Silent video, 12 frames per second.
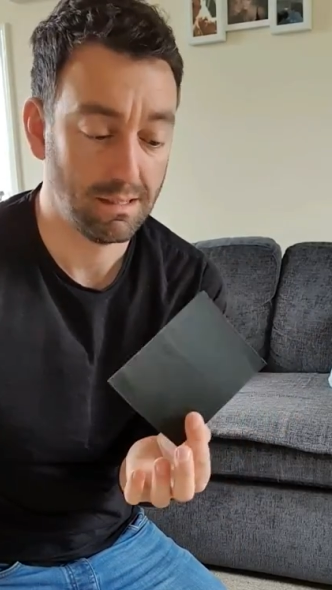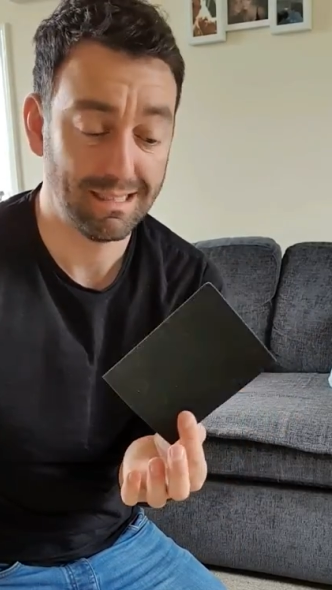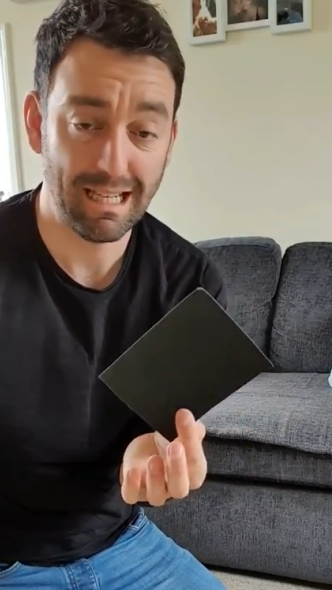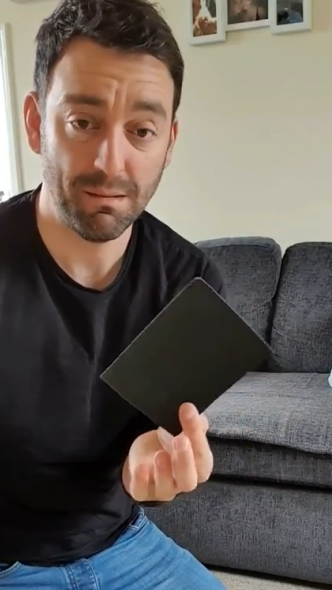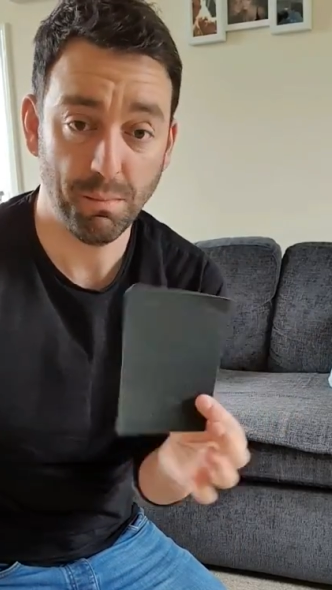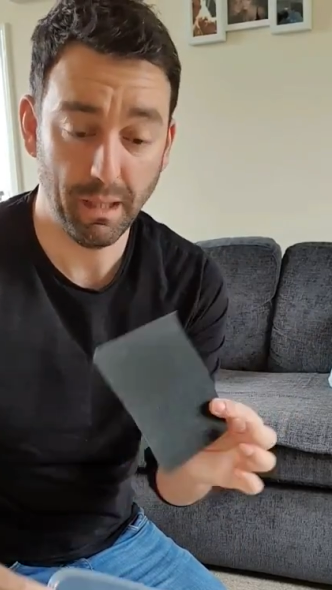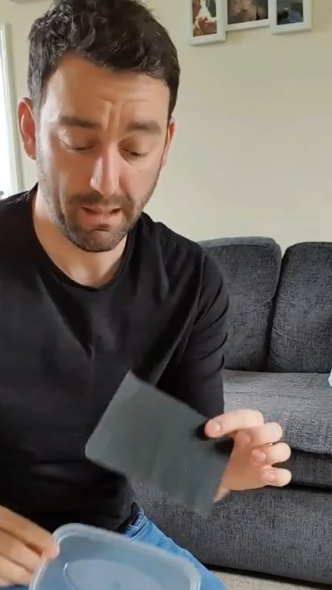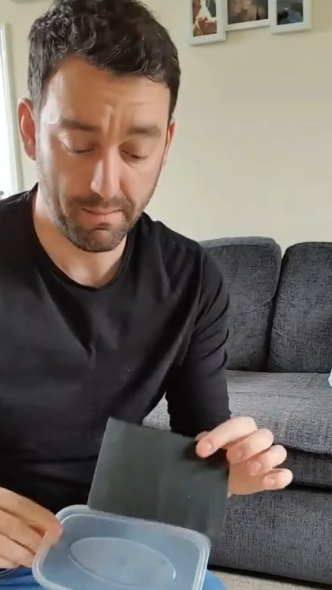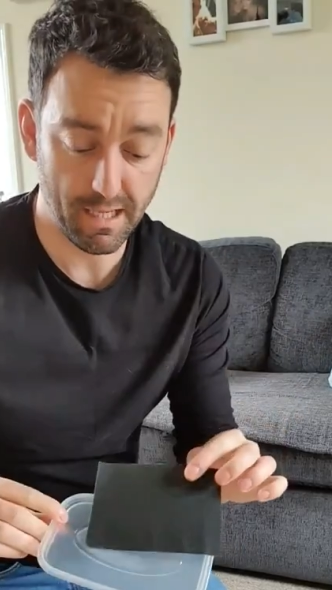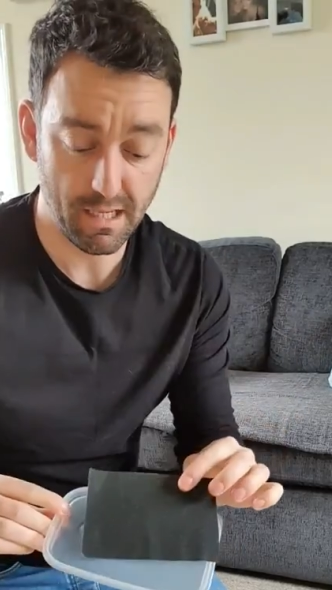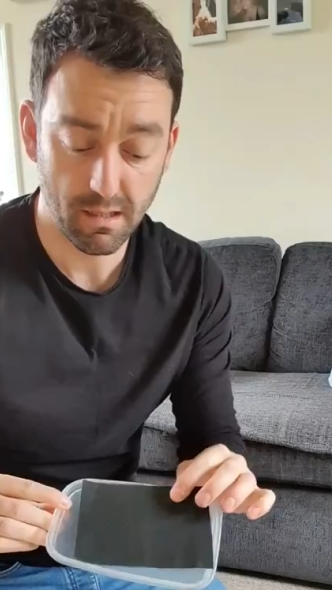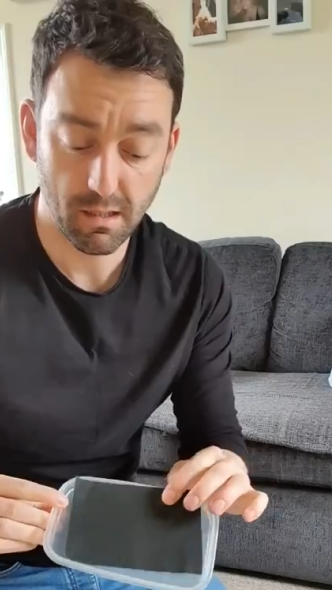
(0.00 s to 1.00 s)

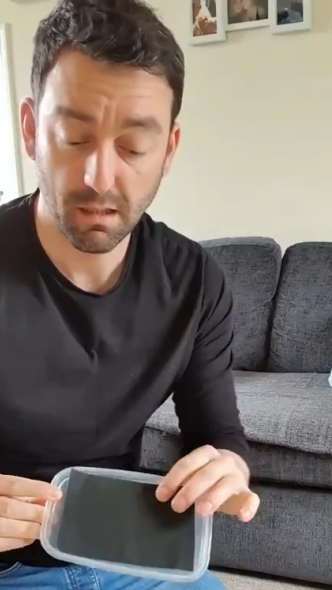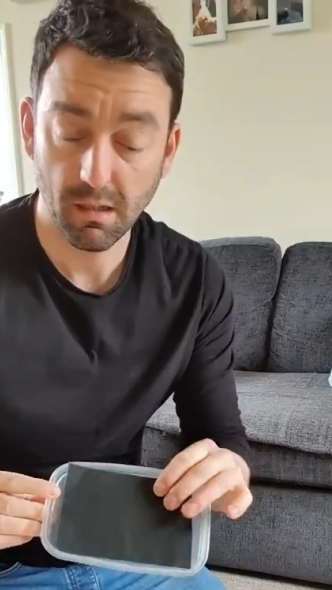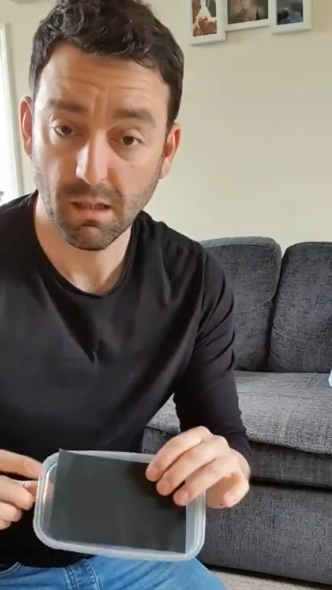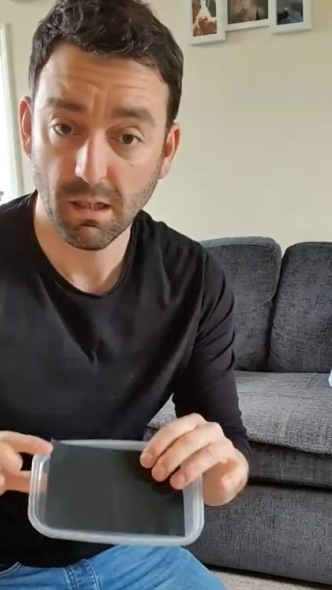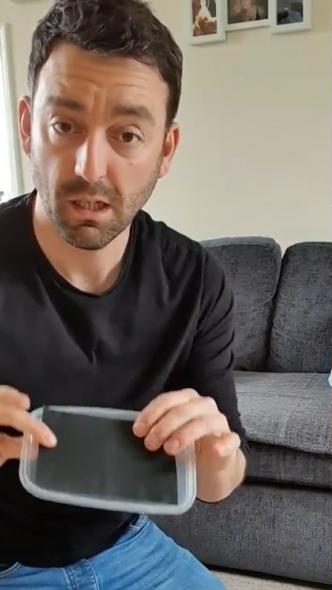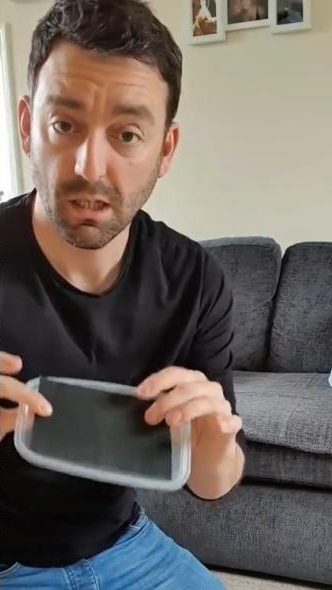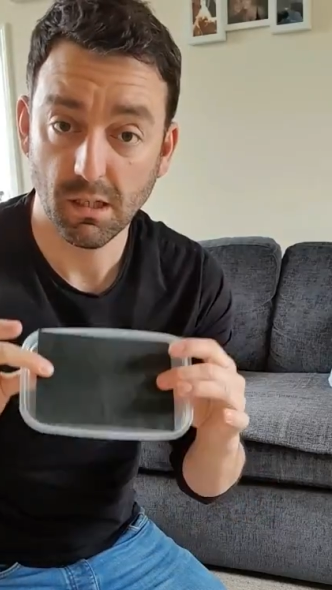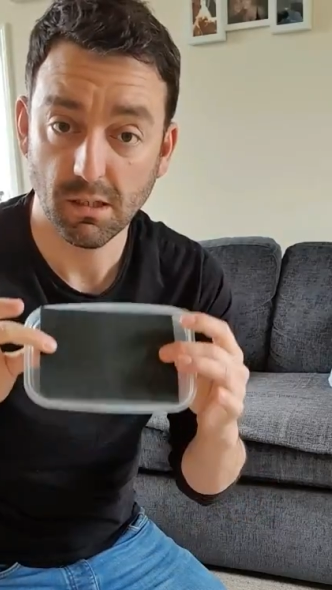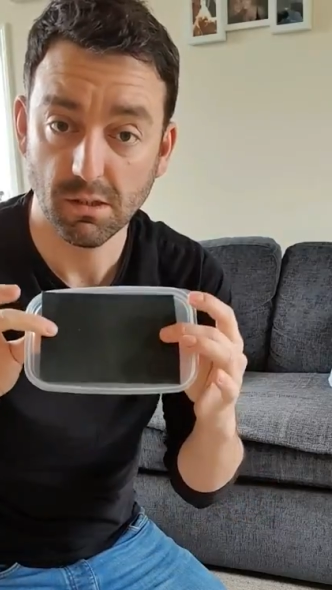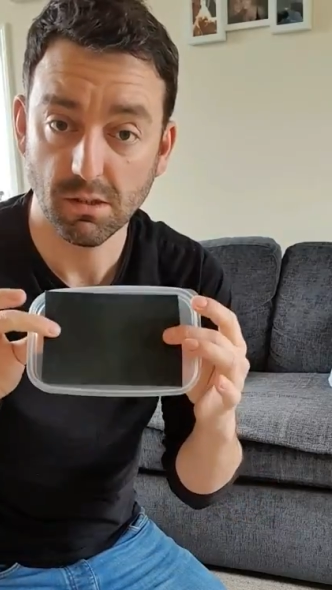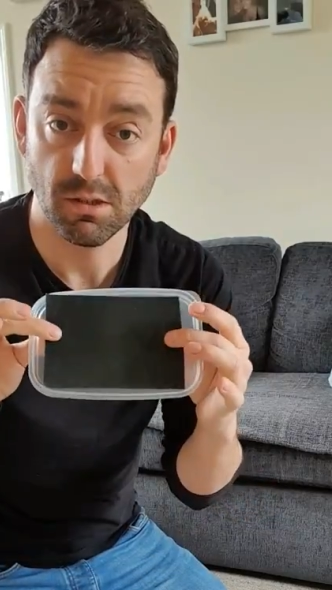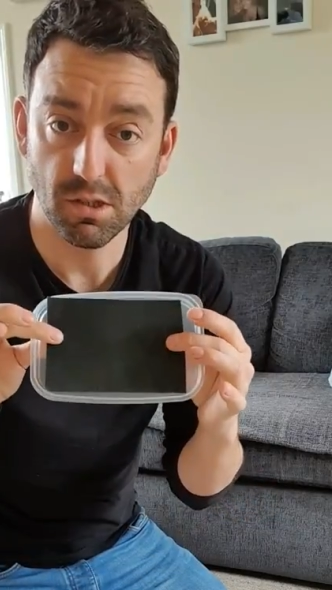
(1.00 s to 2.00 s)
sandpaper
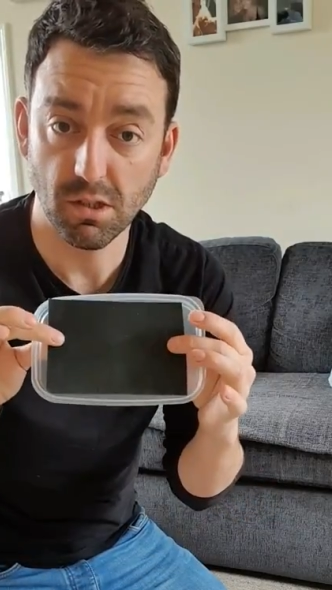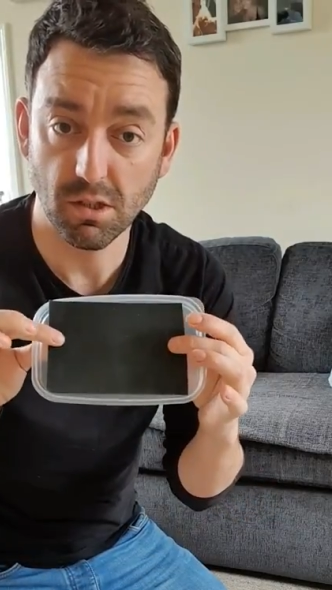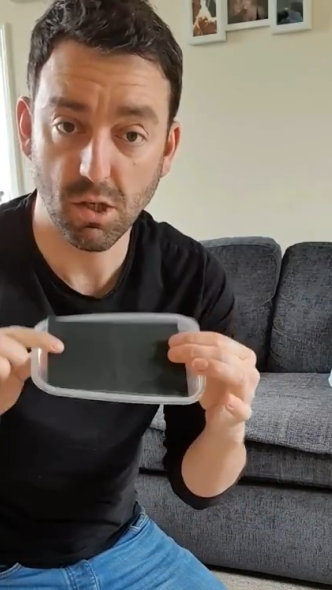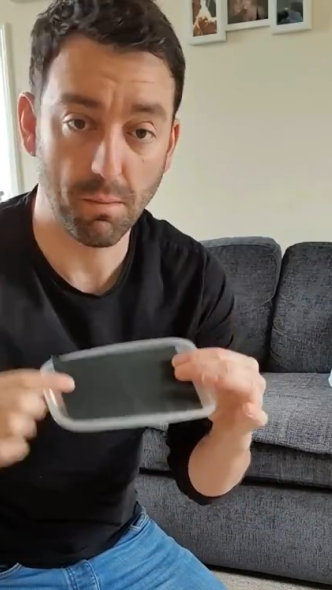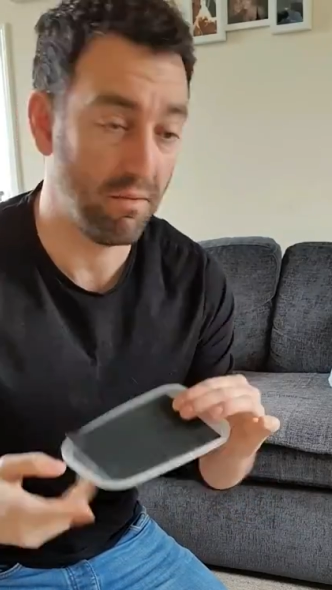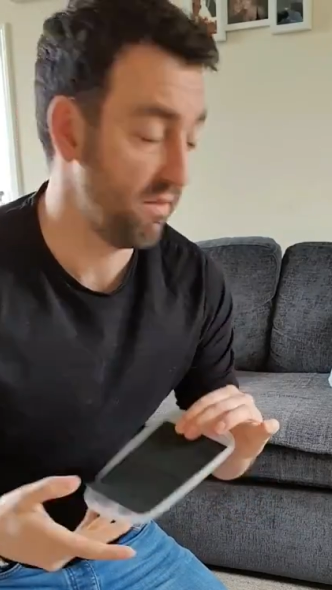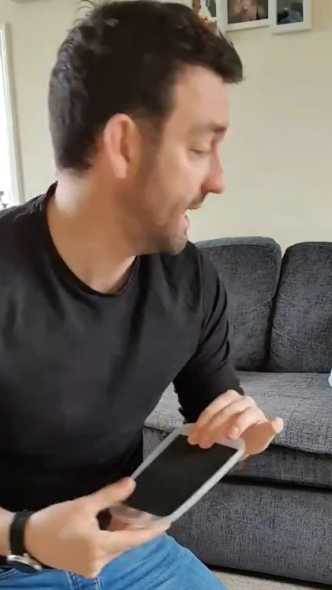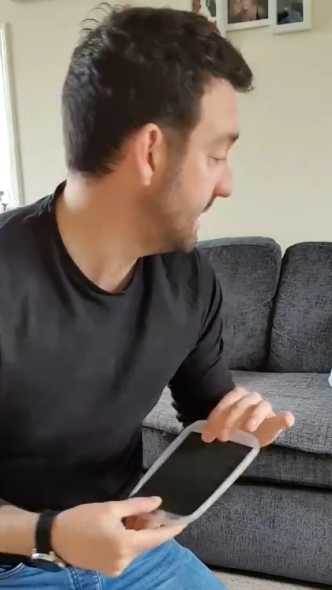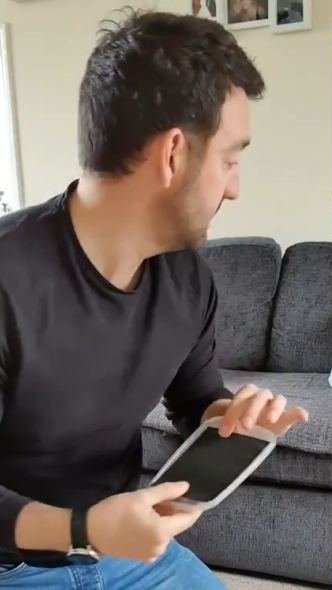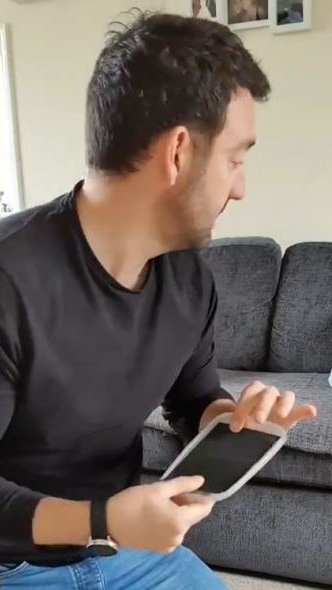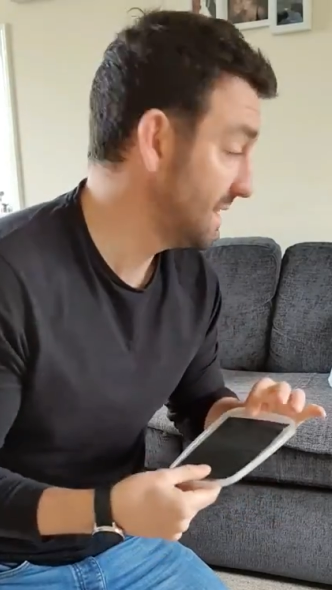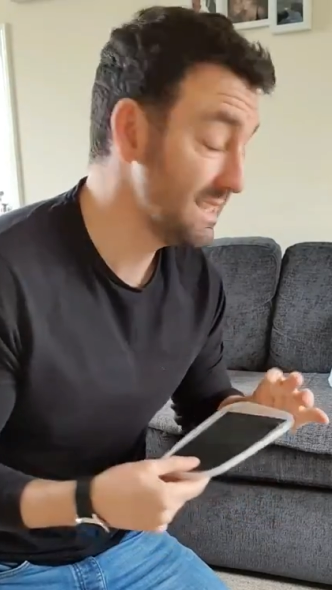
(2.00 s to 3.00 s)
to the top of that.